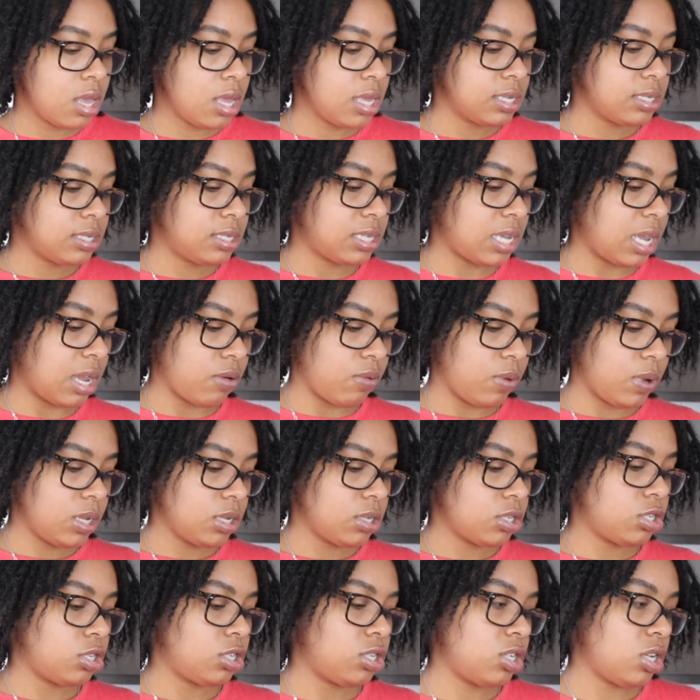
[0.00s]

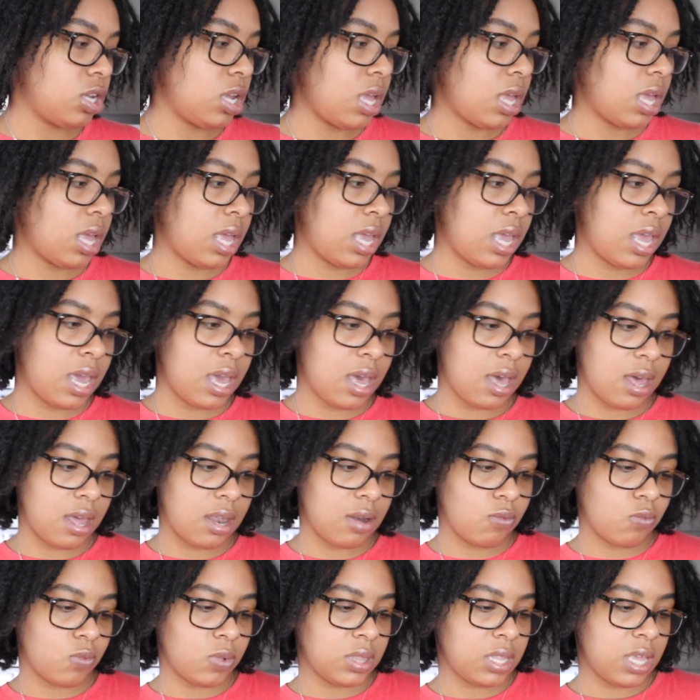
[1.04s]
sandwich.
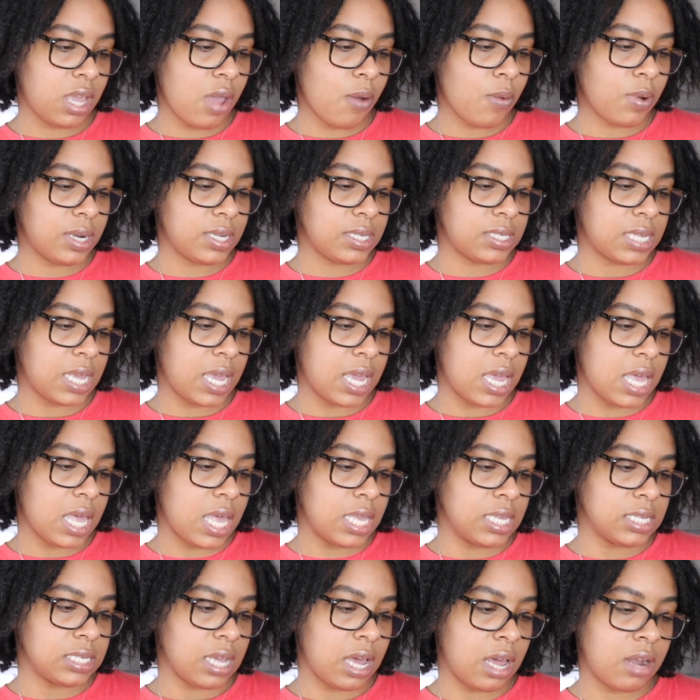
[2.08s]
And one thing I want to say
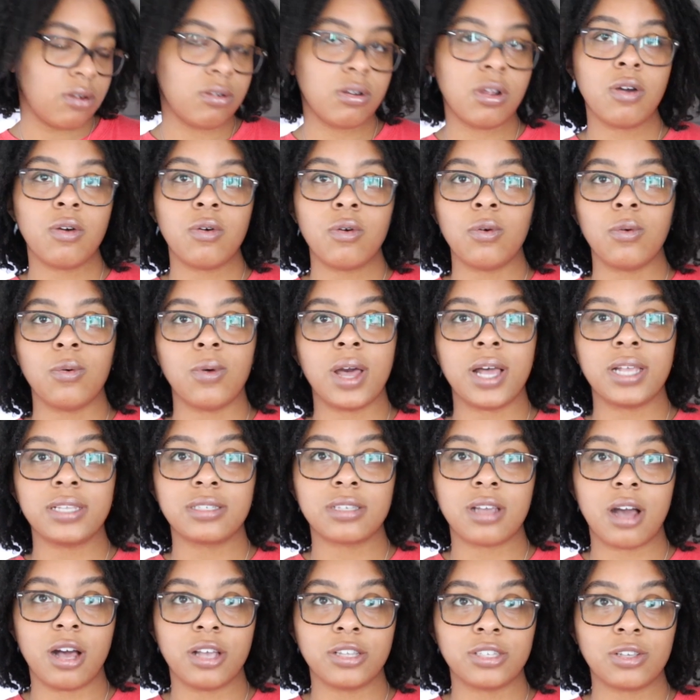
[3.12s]
is I don't know who
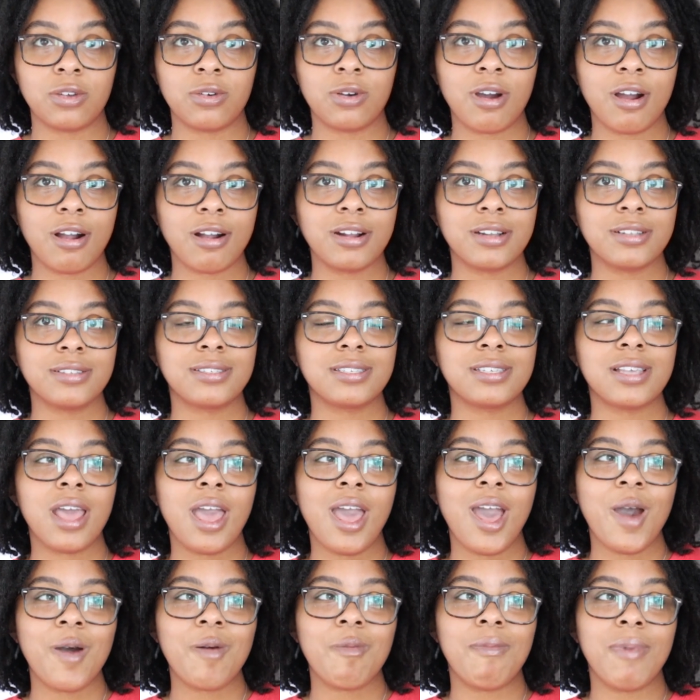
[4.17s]
has Costco cards,
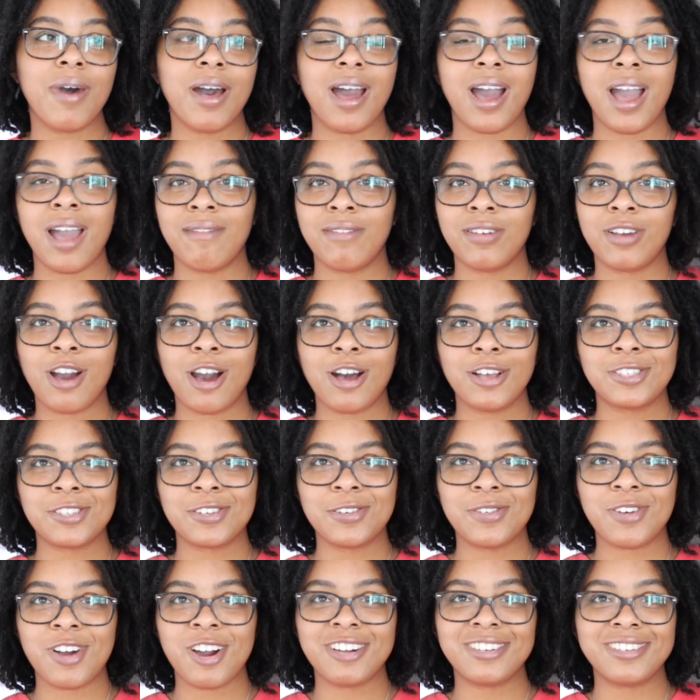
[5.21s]
but I have a
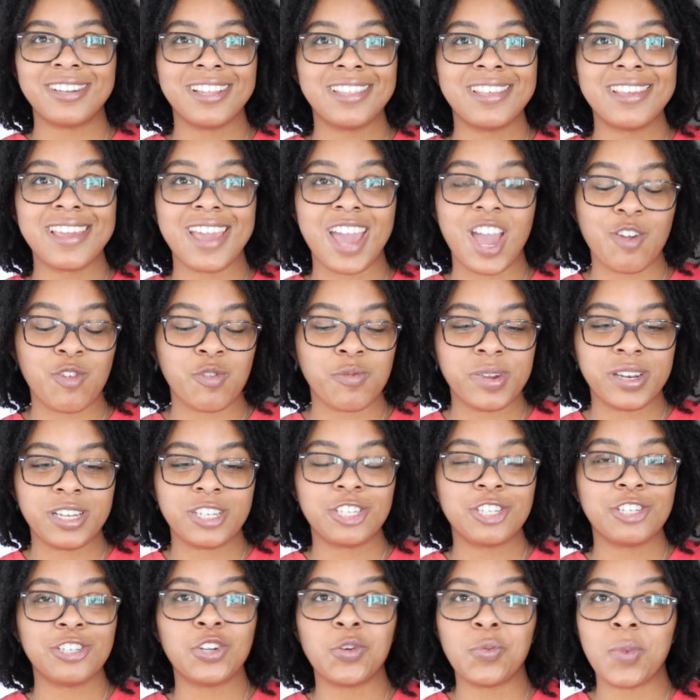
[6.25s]
Costco card, and I think everybody
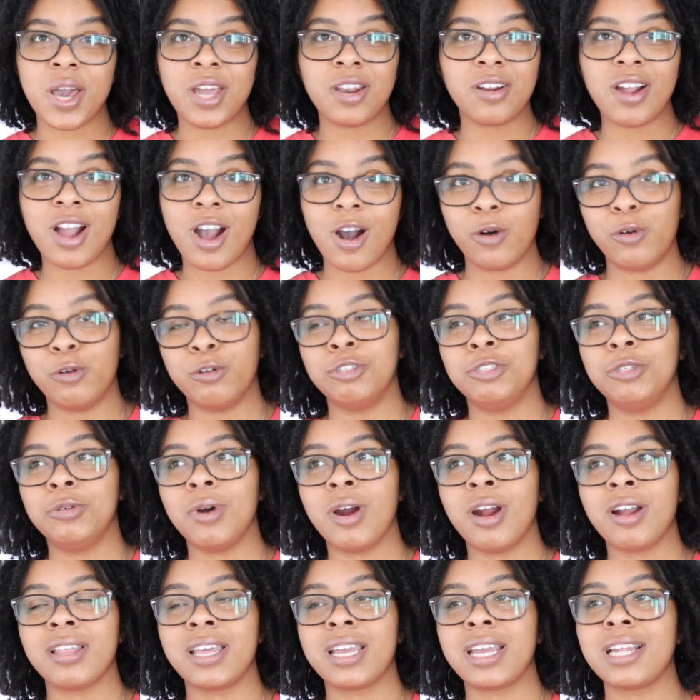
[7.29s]
should, no matter how old you
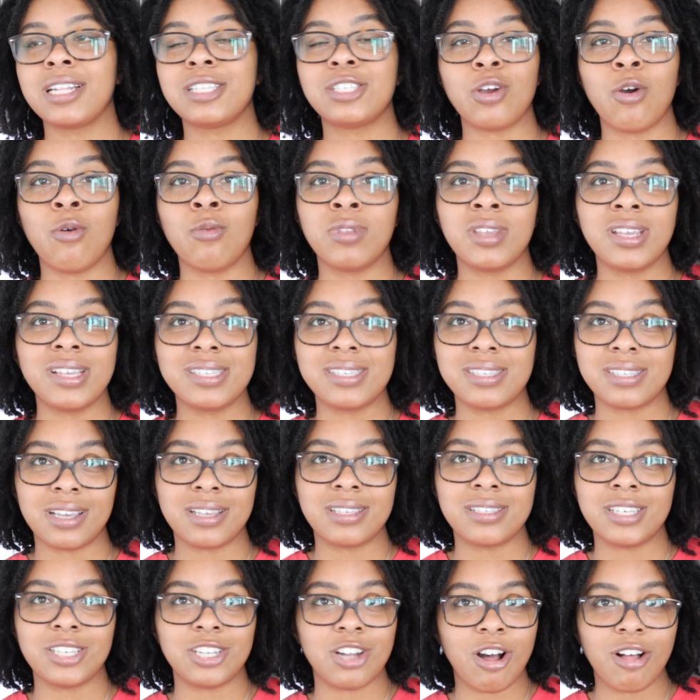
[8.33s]
are. Like, it's only
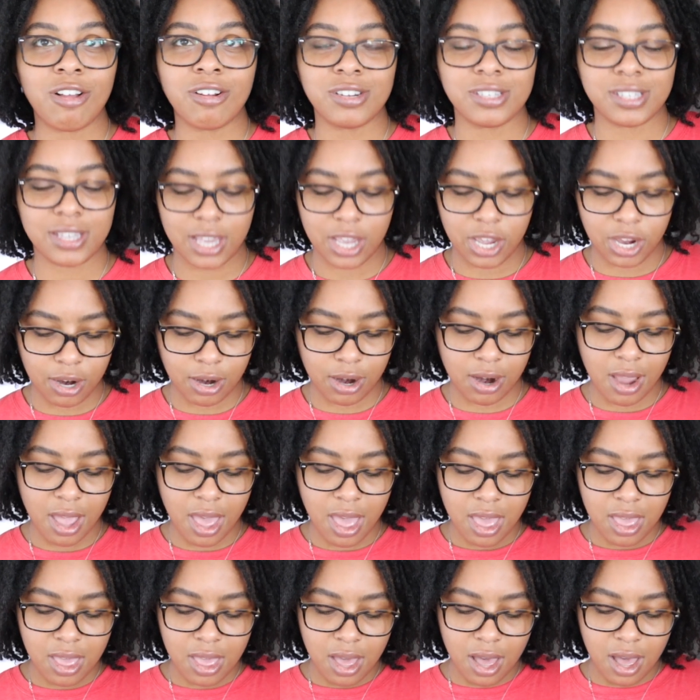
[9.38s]
$60 a year.
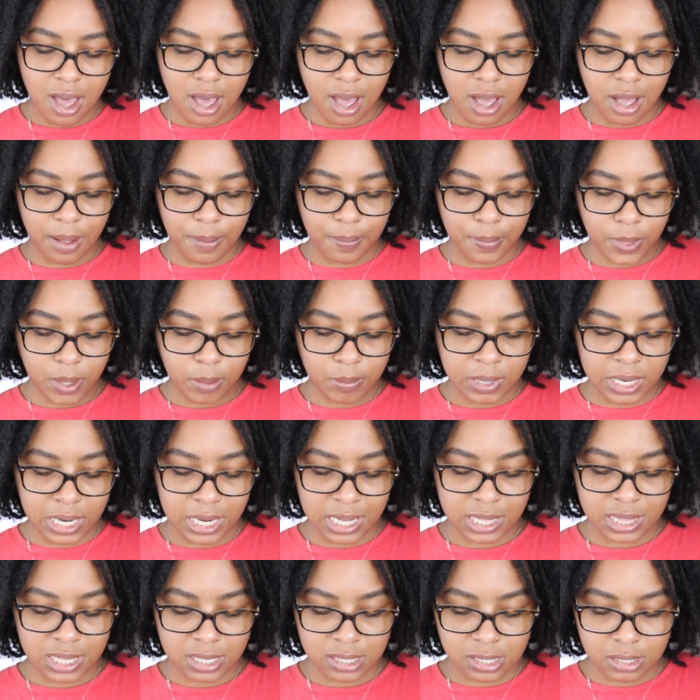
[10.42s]
But I
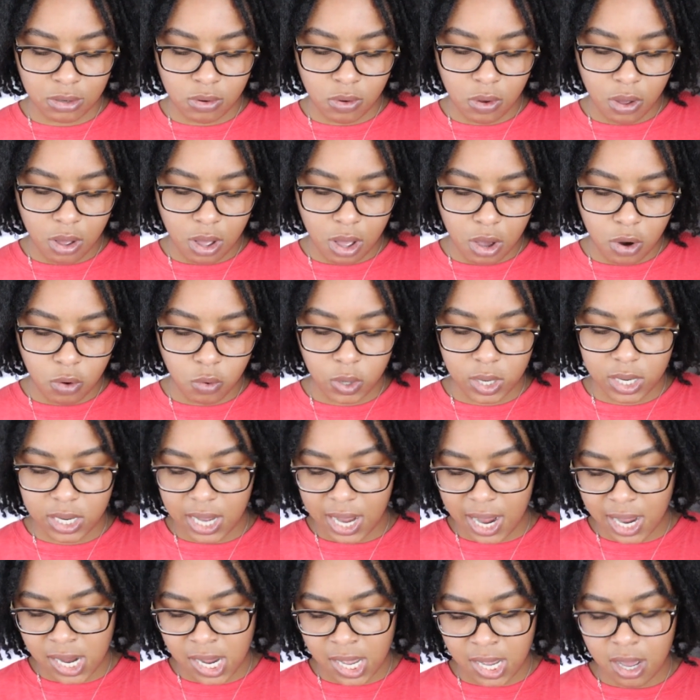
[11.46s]
get these little
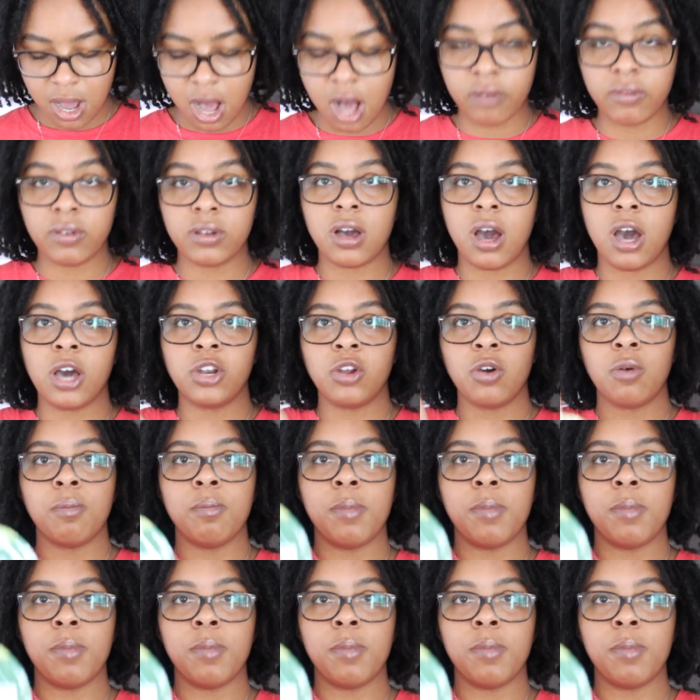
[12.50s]
organic avocado